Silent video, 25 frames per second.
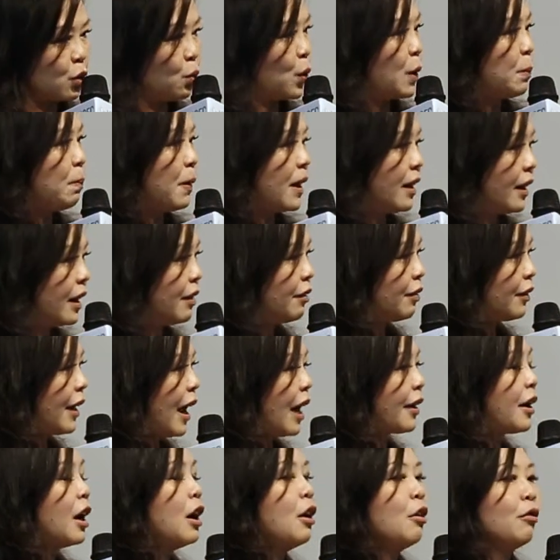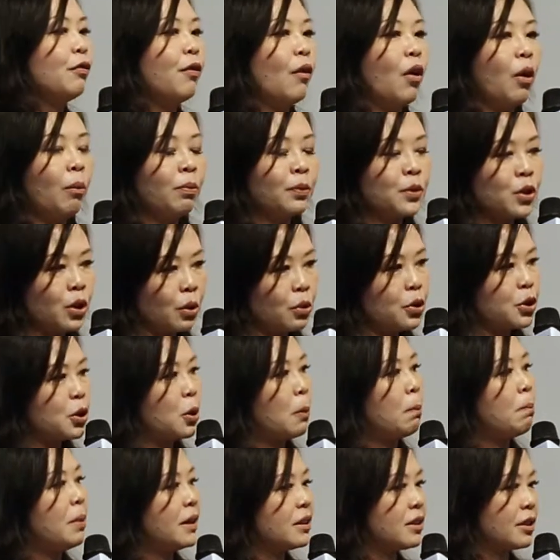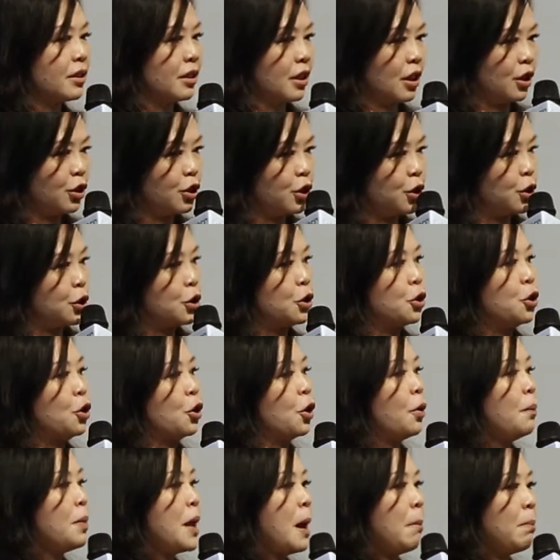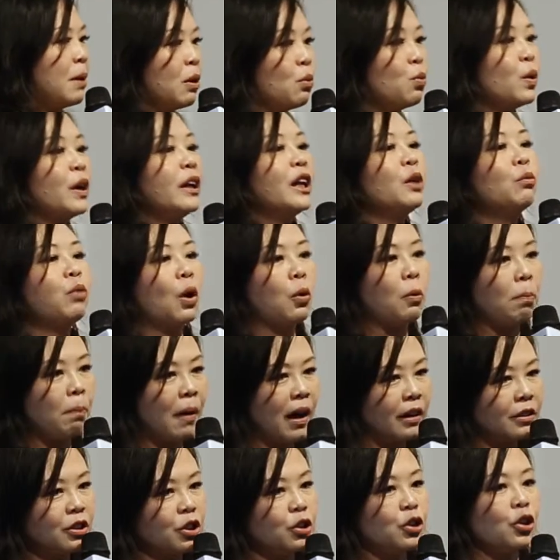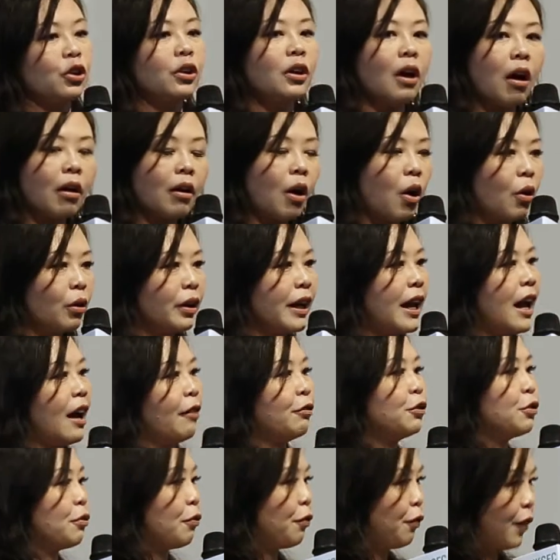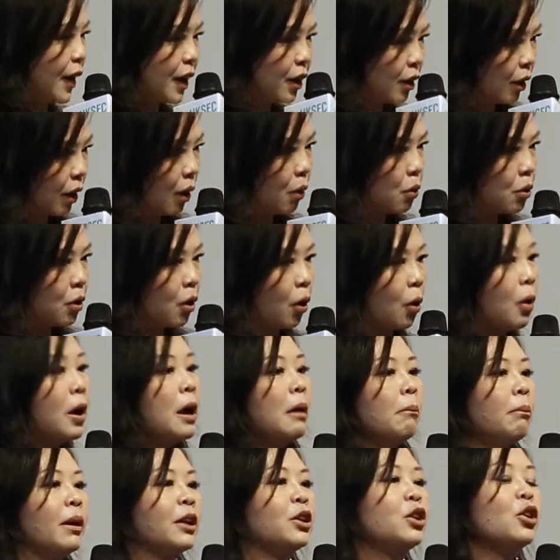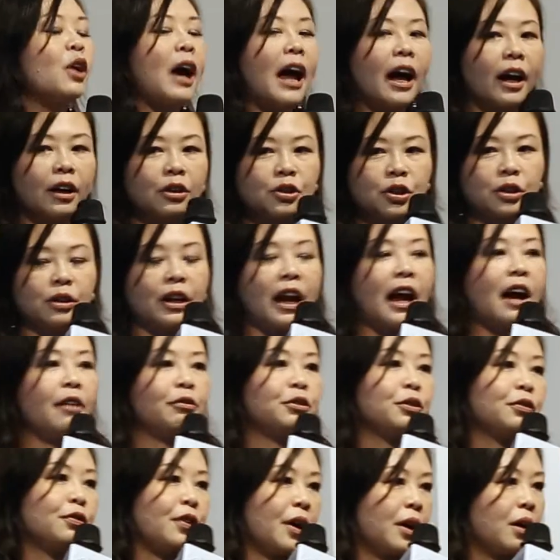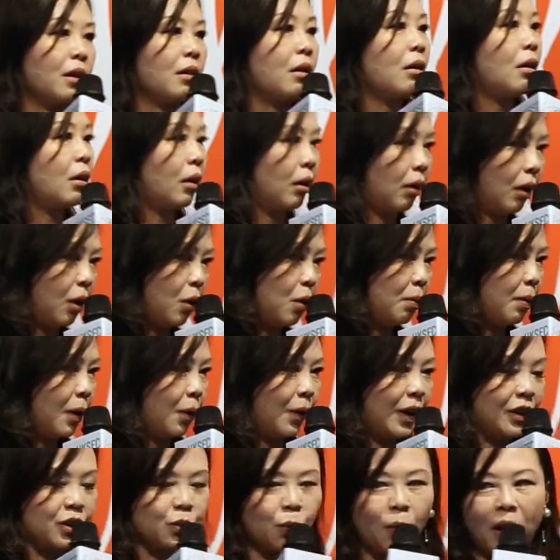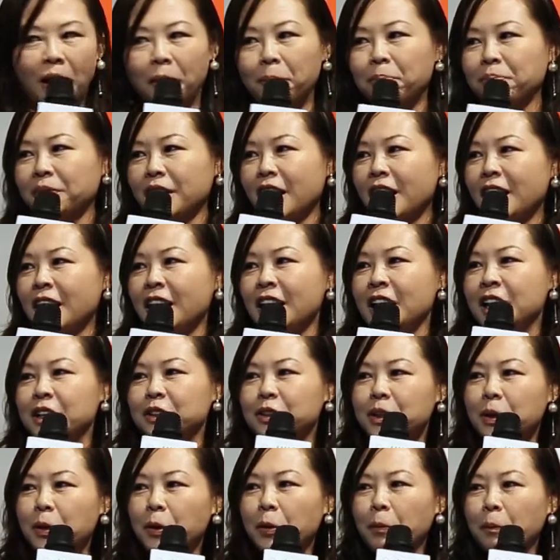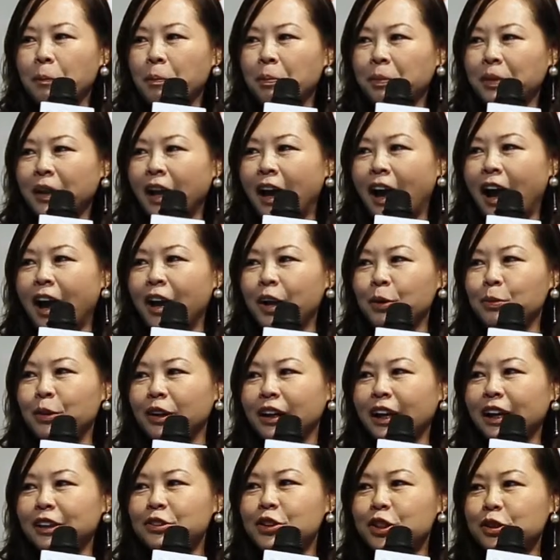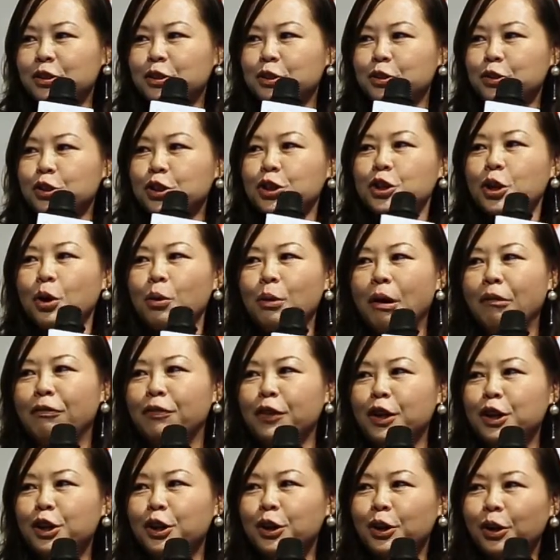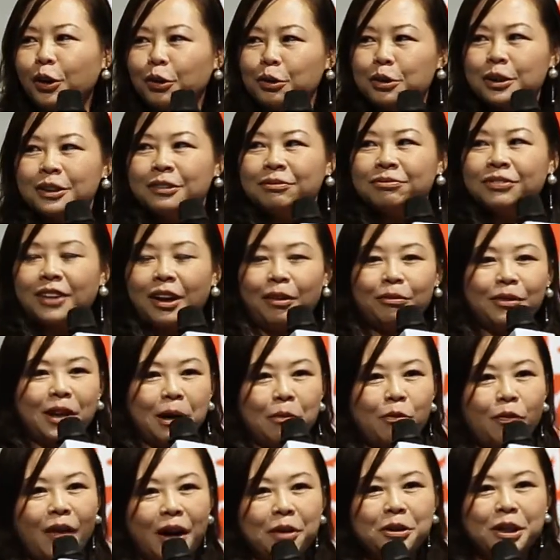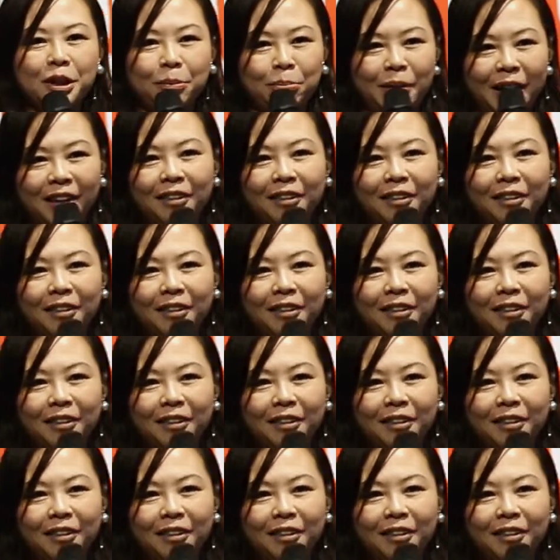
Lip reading: we believe that for social business to be really robust, you not only have to think local, but you actually have to think global as well. So I would like just to show a video of them welcoming.